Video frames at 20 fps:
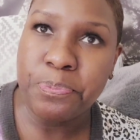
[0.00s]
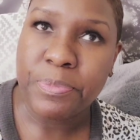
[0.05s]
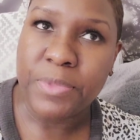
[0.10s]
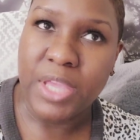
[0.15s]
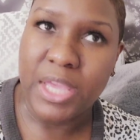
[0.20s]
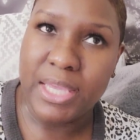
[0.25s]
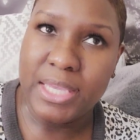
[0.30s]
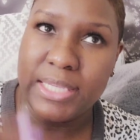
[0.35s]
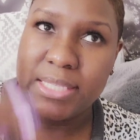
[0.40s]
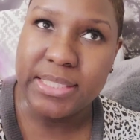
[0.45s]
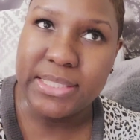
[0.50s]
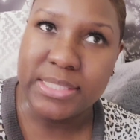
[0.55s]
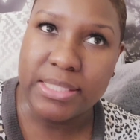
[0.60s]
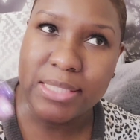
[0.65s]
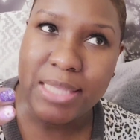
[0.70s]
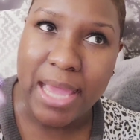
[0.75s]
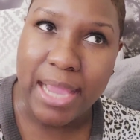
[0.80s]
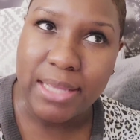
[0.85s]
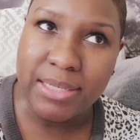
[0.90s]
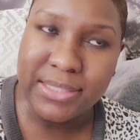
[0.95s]
is
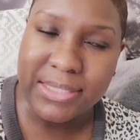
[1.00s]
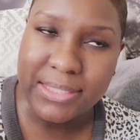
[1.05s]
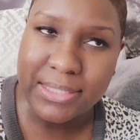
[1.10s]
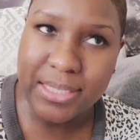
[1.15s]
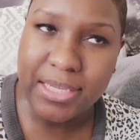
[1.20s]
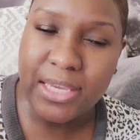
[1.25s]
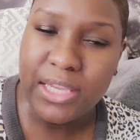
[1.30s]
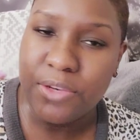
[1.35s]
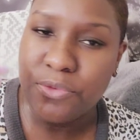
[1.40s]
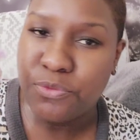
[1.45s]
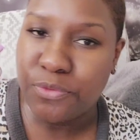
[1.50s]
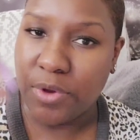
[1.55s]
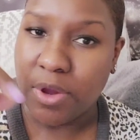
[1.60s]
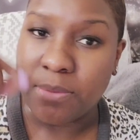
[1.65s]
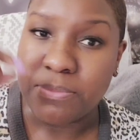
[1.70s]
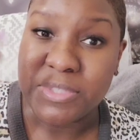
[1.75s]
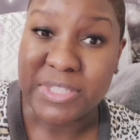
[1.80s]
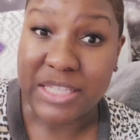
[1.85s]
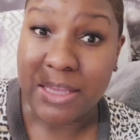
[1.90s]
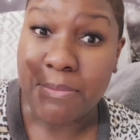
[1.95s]
like a scene from
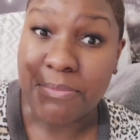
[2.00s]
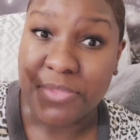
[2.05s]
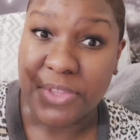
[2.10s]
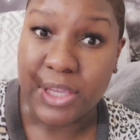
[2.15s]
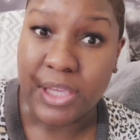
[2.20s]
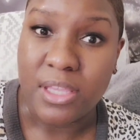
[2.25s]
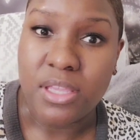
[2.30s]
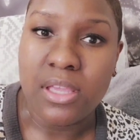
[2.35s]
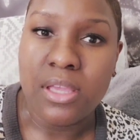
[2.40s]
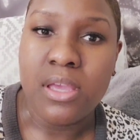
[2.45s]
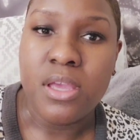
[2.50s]
something